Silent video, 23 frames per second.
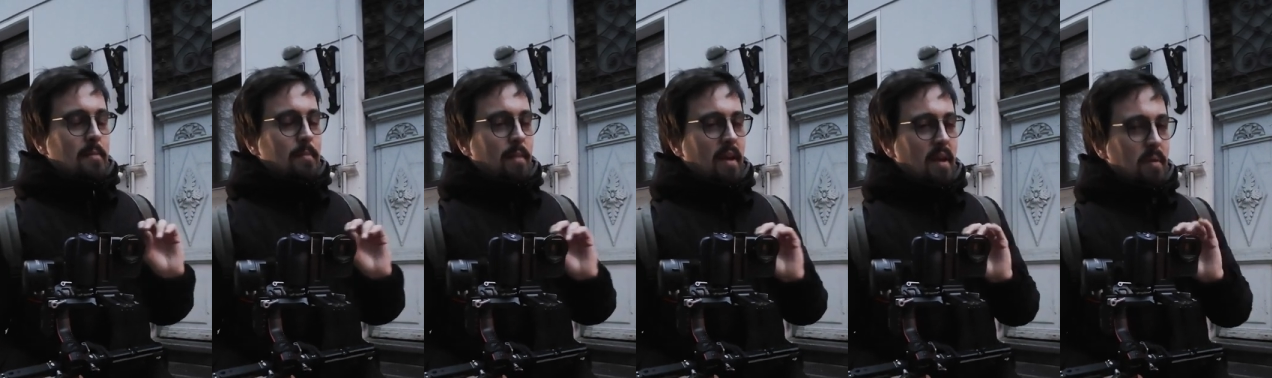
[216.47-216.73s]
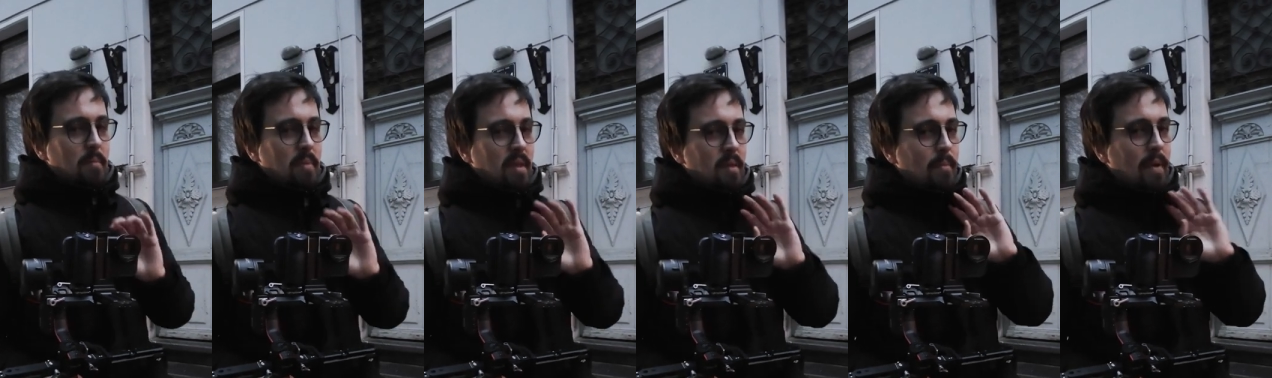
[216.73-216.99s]

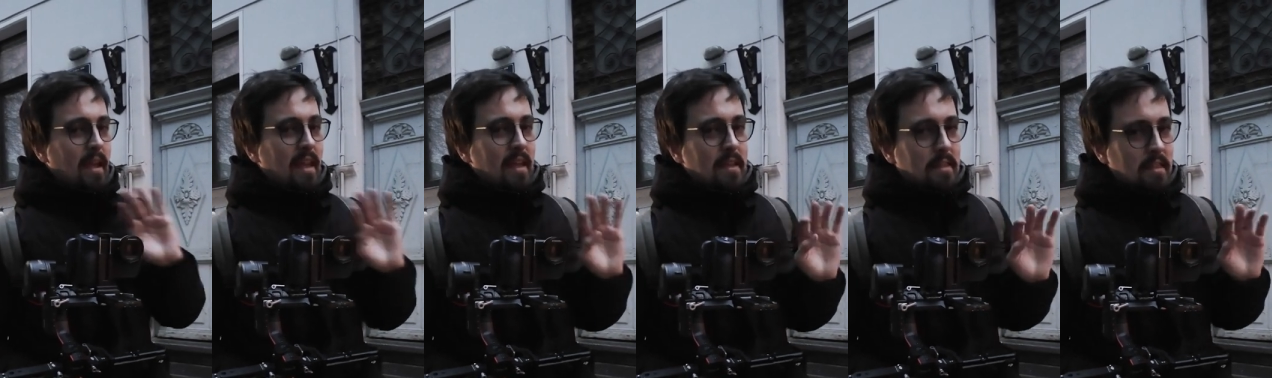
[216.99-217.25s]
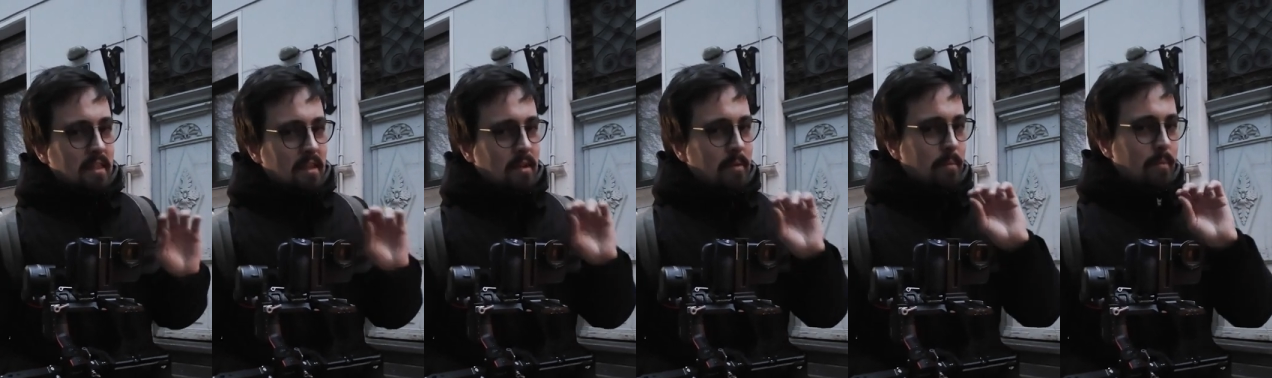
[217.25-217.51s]
maybe
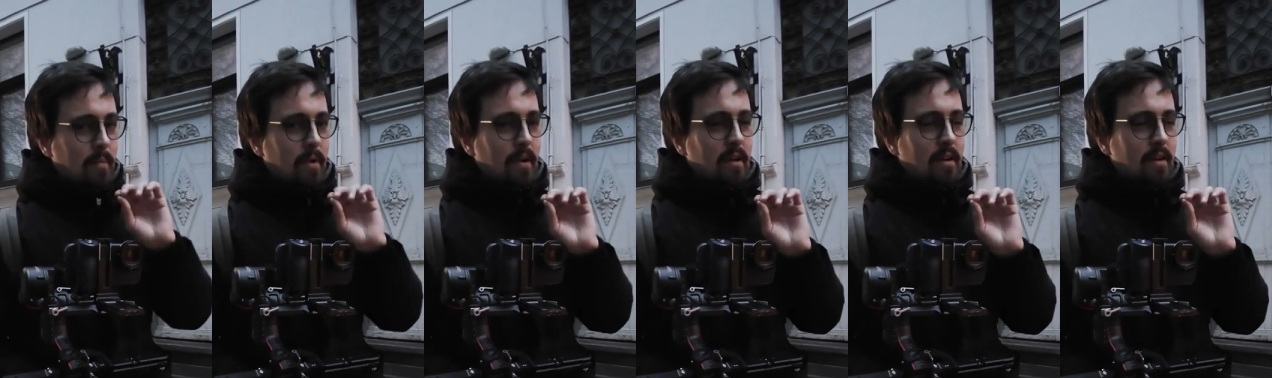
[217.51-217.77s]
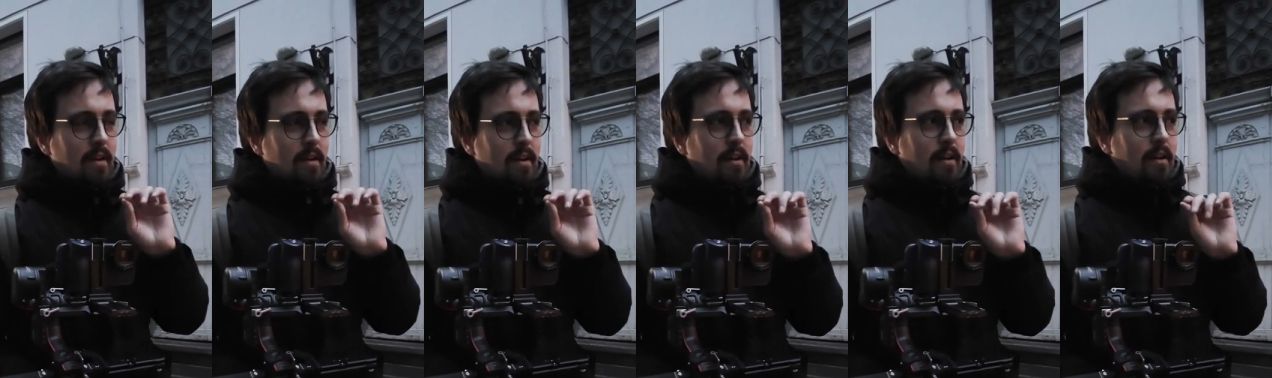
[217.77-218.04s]
make
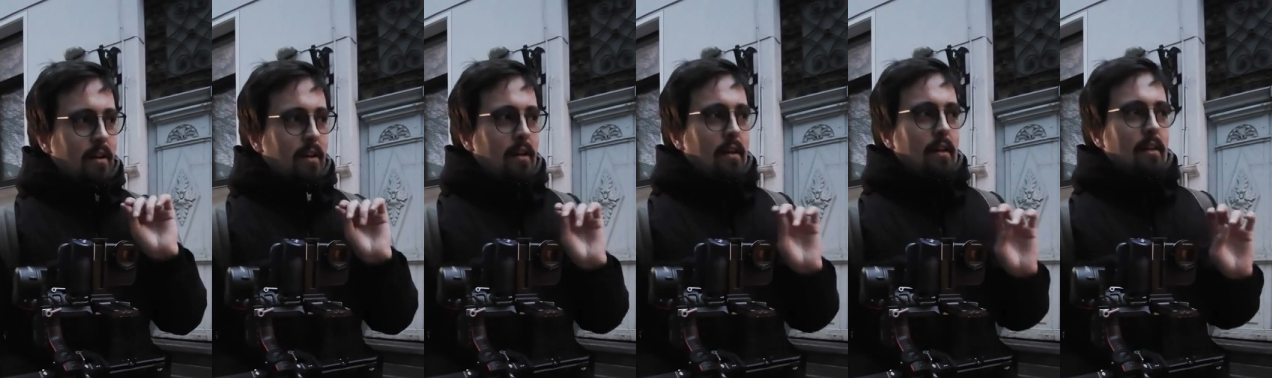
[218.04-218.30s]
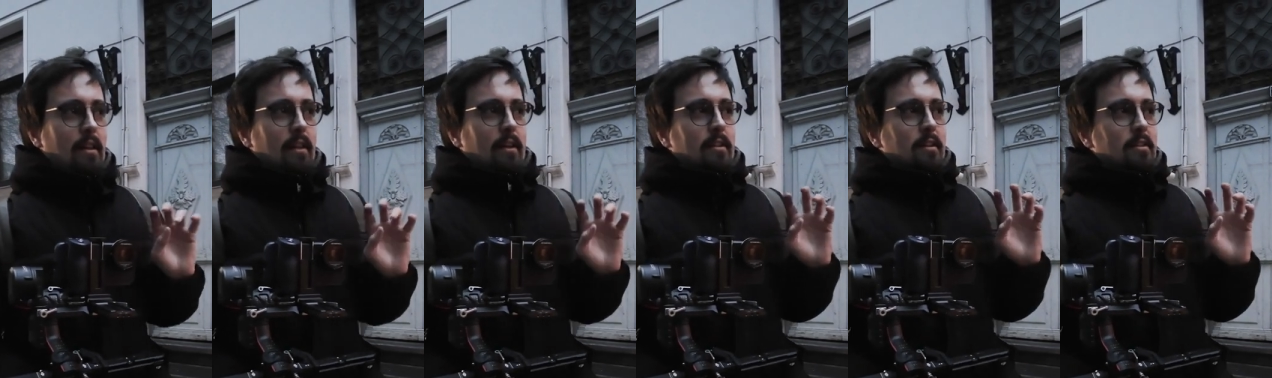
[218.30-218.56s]
them
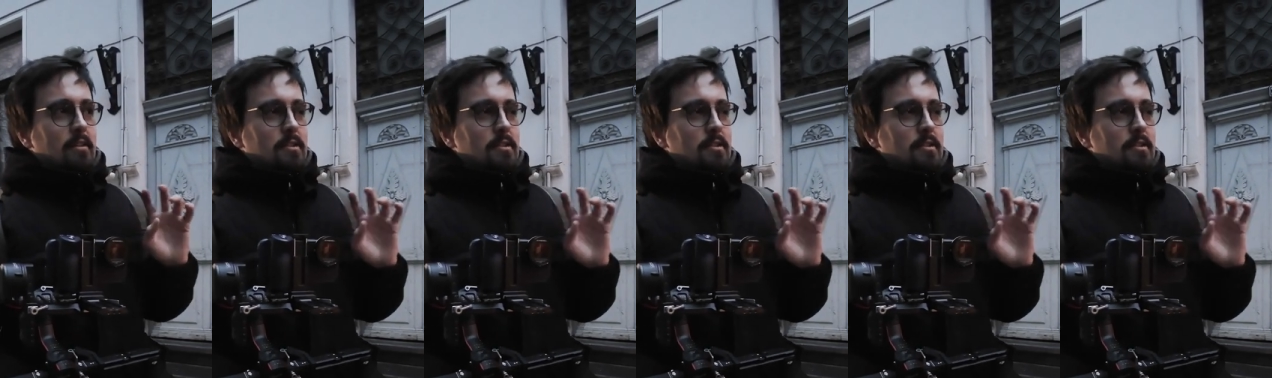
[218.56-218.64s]
like